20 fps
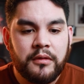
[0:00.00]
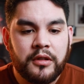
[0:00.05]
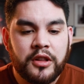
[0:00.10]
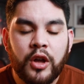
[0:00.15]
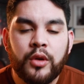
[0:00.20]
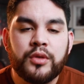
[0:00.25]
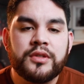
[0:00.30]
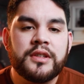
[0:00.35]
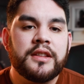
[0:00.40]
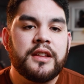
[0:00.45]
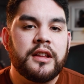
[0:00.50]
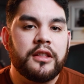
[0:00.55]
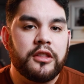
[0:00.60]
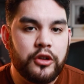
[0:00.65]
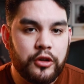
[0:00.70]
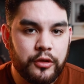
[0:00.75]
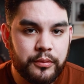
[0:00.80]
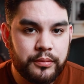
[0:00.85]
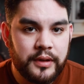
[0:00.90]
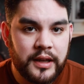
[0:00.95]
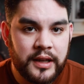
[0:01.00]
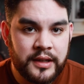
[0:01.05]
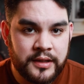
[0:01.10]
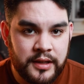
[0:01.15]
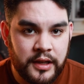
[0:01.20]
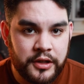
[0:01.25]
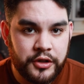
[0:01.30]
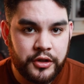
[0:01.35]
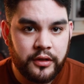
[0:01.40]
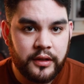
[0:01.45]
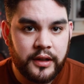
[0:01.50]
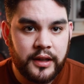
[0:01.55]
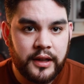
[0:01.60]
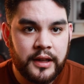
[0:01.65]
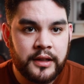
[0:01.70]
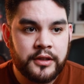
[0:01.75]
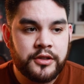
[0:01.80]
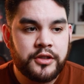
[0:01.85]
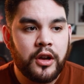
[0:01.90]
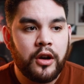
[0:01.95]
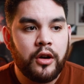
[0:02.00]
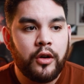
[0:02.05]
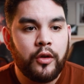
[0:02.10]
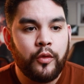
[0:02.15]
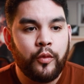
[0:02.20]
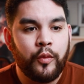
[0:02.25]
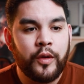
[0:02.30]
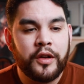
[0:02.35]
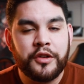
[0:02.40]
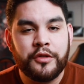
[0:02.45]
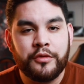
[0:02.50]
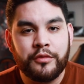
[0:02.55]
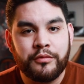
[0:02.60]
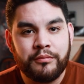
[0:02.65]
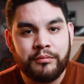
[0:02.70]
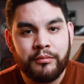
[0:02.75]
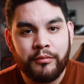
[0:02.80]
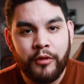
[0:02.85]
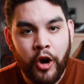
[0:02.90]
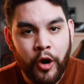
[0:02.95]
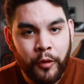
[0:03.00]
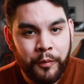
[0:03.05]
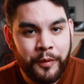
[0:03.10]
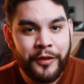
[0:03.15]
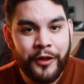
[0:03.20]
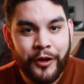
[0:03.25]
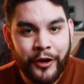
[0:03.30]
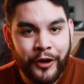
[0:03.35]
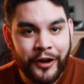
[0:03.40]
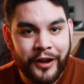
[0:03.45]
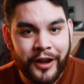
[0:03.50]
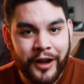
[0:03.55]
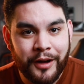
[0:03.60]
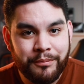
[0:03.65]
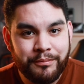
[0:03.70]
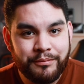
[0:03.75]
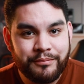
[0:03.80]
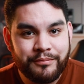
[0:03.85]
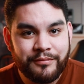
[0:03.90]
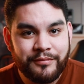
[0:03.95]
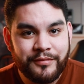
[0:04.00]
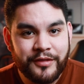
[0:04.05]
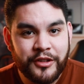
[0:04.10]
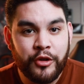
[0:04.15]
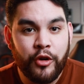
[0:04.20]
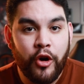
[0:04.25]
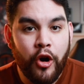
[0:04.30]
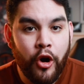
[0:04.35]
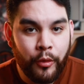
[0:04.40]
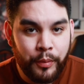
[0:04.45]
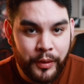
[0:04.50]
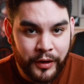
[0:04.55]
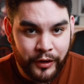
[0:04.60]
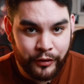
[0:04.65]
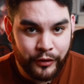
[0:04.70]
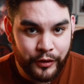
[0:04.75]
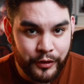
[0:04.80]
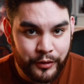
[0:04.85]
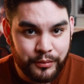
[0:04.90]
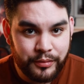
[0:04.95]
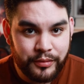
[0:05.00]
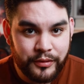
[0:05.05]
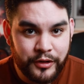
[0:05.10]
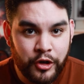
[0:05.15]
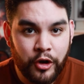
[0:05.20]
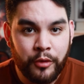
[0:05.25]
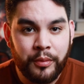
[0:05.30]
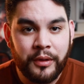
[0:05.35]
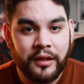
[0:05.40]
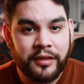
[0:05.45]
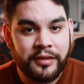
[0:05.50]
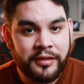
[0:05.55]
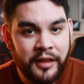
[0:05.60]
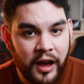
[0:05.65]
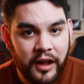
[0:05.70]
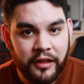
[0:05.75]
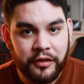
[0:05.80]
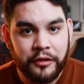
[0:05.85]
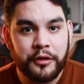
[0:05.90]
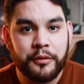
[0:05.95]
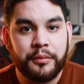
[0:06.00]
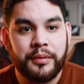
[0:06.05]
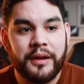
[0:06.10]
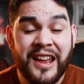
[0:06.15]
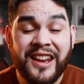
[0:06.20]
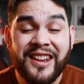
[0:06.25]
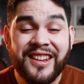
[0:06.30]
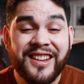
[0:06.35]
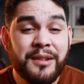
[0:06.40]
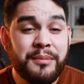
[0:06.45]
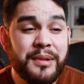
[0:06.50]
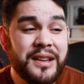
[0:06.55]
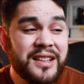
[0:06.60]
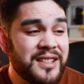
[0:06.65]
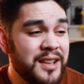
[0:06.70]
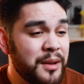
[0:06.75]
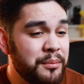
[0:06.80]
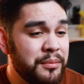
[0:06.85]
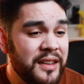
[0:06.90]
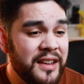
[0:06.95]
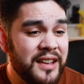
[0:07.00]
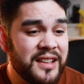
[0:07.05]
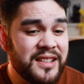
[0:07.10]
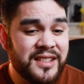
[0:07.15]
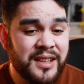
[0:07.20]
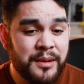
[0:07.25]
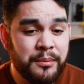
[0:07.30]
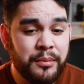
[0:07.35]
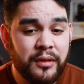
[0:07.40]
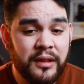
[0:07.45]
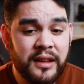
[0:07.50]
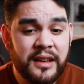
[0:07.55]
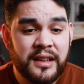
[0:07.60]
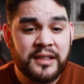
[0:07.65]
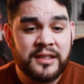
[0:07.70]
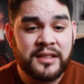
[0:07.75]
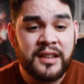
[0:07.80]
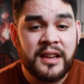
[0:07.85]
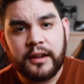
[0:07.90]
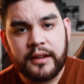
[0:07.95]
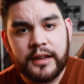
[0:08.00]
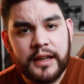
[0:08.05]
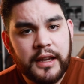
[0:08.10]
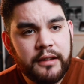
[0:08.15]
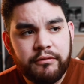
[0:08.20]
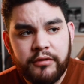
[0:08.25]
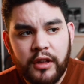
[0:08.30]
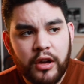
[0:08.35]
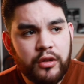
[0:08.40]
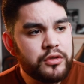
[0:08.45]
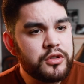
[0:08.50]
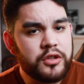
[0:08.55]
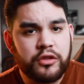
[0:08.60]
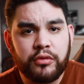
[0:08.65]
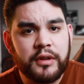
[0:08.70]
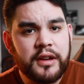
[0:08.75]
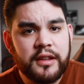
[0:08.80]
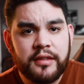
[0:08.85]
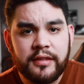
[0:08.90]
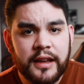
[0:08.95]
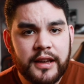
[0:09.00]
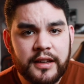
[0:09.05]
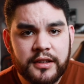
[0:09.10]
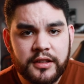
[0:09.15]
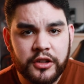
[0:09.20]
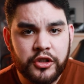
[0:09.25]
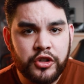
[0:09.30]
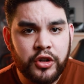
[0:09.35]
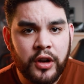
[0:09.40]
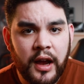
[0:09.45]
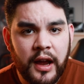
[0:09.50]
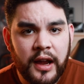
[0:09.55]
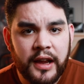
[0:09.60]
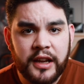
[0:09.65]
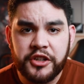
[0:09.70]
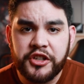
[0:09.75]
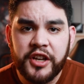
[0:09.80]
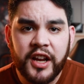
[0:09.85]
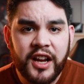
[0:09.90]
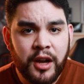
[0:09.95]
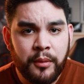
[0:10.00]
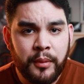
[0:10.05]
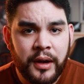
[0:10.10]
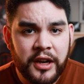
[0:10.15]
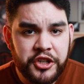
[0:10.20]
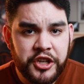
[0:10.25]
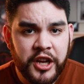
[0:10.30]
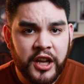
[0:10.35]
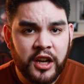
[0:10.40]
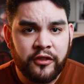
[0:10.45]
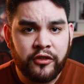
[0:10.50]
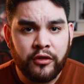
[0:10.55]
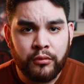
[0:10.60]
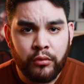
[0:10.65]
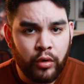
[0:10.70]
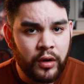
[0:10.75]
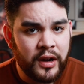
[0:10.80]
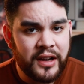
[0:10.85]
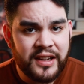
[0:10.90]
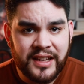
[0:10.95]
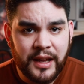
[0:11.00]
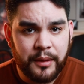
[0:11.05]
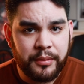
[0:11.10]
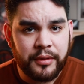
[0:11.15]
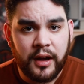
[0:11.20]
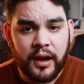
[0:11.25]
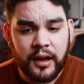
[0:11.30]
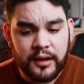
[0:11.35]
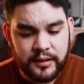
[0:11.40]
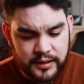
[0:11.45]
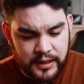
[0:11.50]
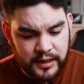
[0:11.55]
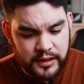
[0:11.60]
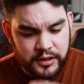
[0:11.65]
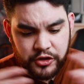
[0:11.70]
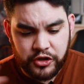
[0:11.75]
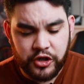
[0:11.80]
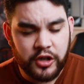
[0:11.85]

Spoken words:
closing the loop, essentially. And so when you open the hookup, you open a loop. You open a thought loop. And it can be something as simple as, now give those 3 things a try and check out my channel for more in-depth content